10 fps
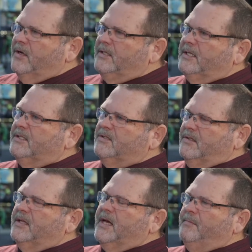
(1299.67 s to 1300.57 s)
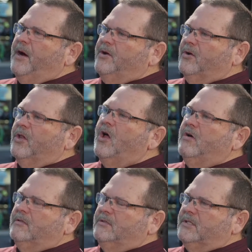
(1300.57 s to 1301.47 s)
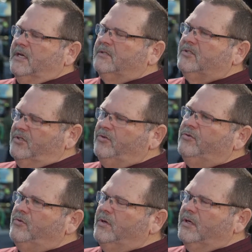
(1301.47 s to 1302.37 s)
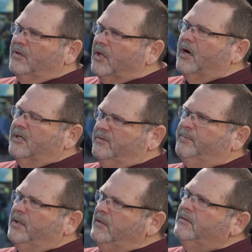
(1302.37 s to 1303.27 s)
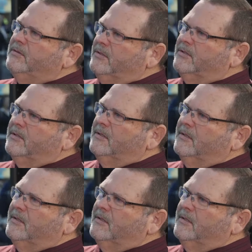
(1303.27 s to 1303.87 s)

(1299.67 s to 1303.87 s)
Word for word: he says, think about your lungs as two large balloons.